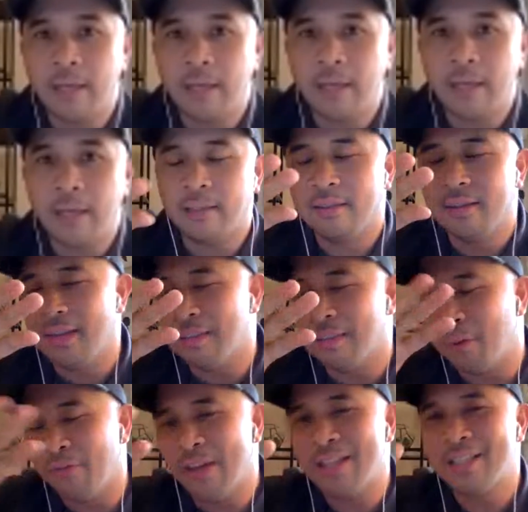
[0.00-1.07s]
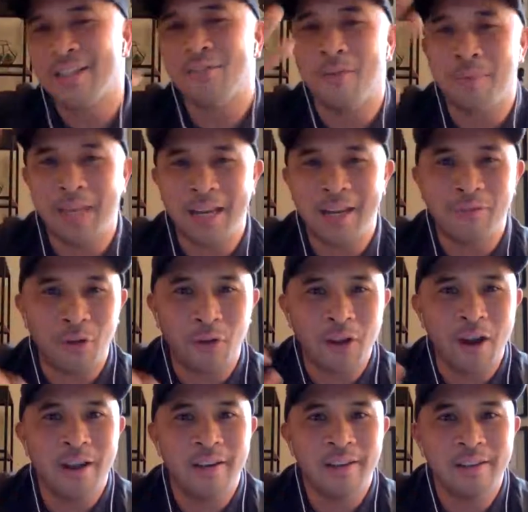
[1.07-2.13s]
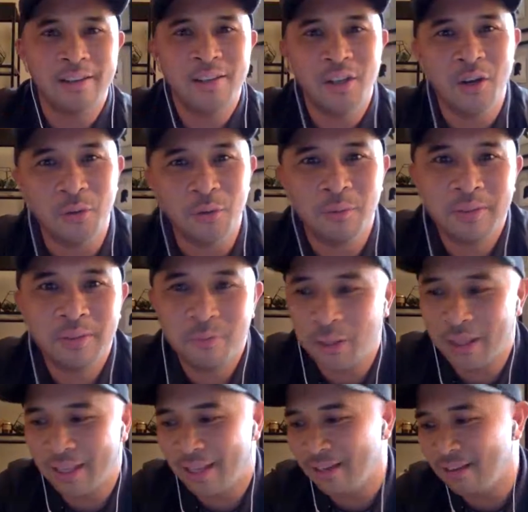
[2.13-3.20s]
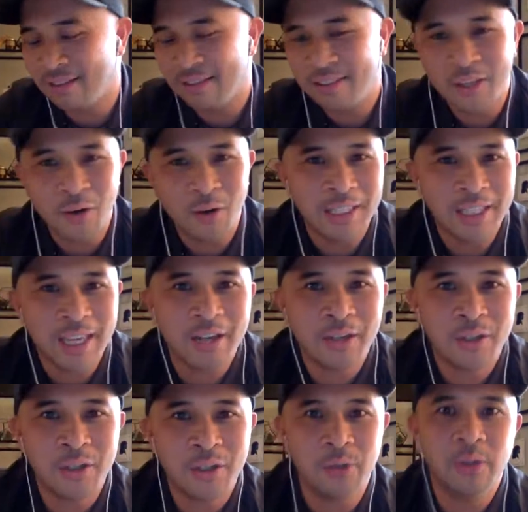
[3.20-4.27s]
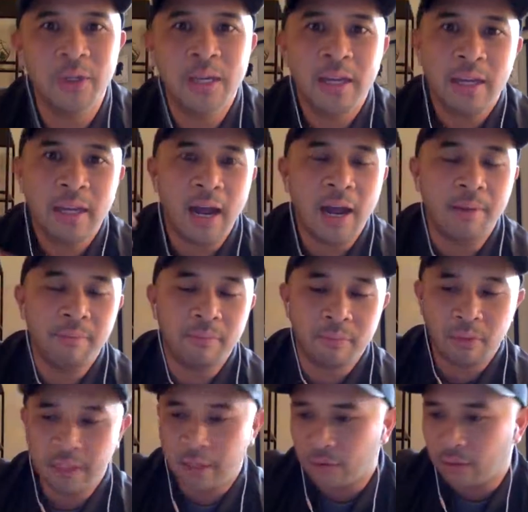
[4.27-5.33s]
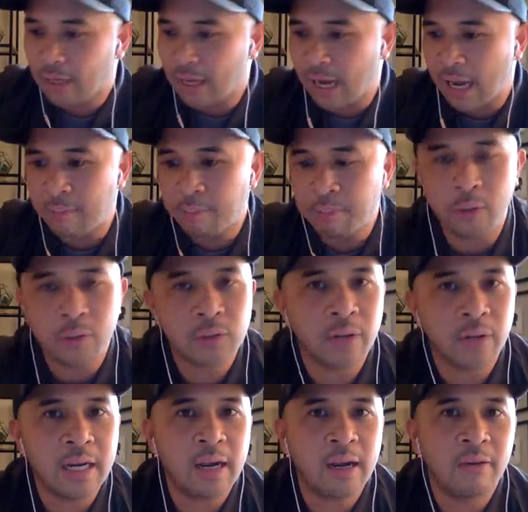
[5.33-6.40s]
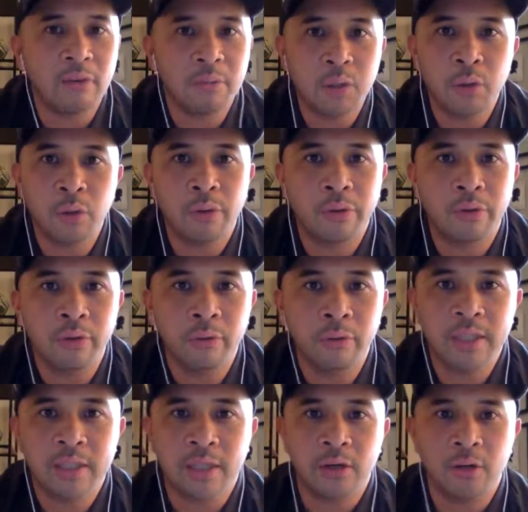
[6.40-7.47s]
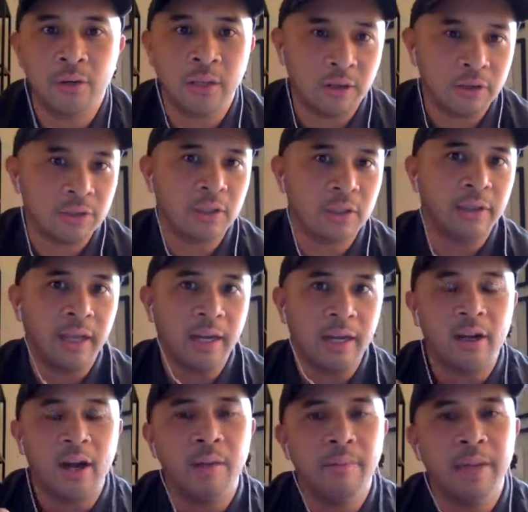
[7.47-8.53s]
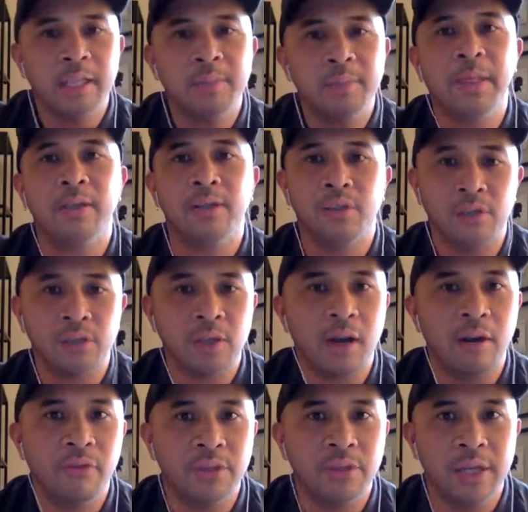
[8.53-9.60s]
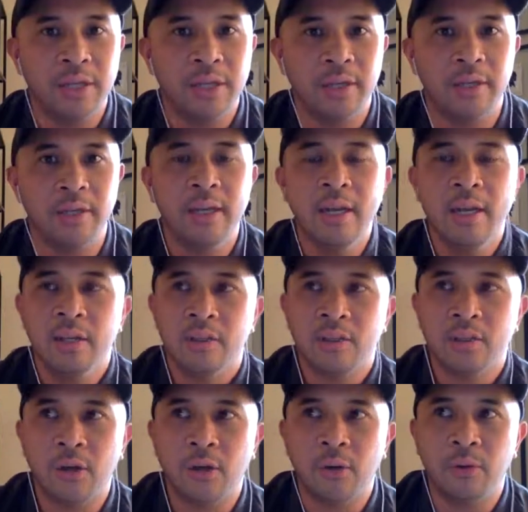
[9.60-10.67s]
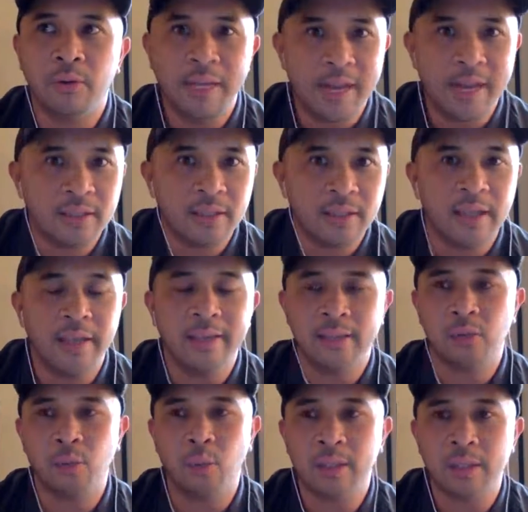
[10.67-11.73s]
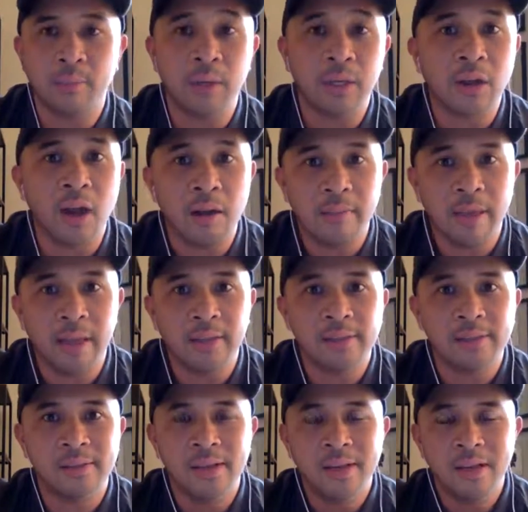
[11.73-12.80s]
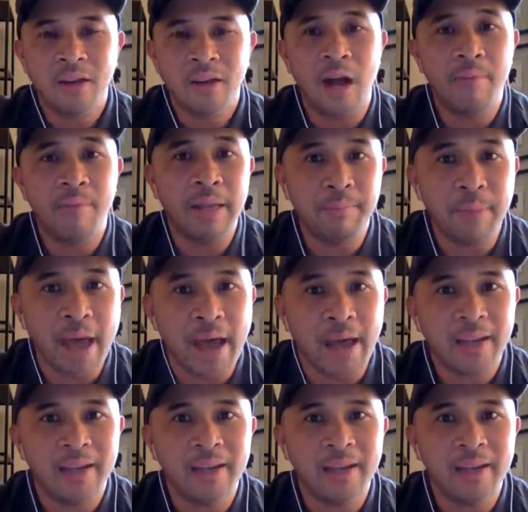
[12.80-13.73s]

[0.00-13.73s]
it it prevents it from getting forgotten you know within you know a day or two um, literally i have posts right now from two or three weeks ago that are still getting comments because there's a conversation so the next thing is when someone comments comment back